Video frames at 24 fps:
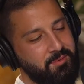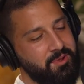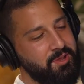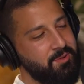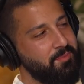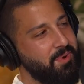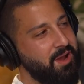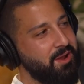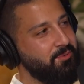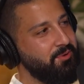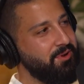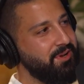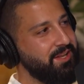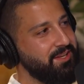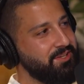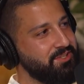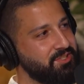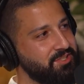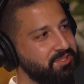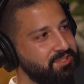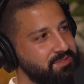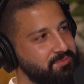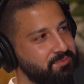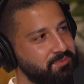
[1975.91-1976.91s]
I mean, my
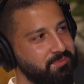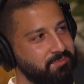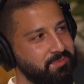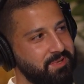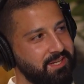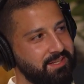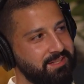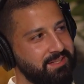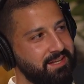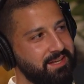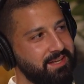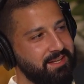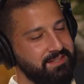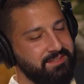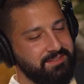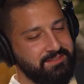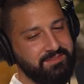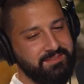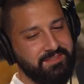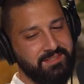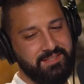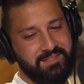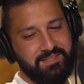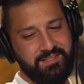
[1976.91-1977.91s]
relationship with my dad
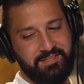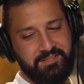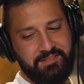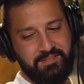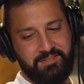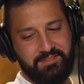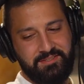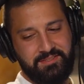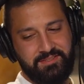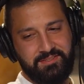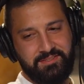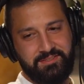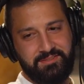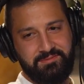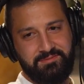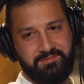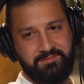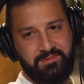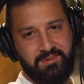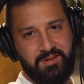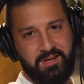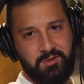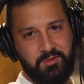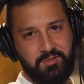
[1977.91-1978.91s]
is
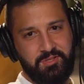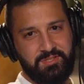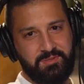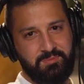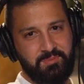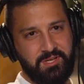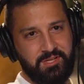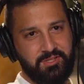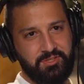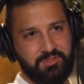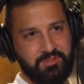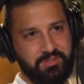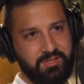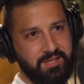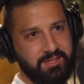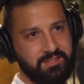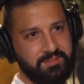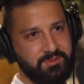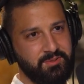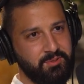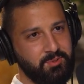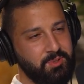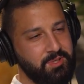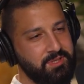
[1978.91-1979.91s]
very special,
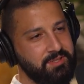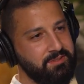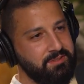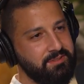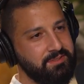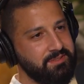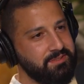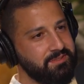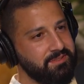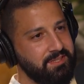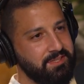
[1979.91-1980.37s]
like no other.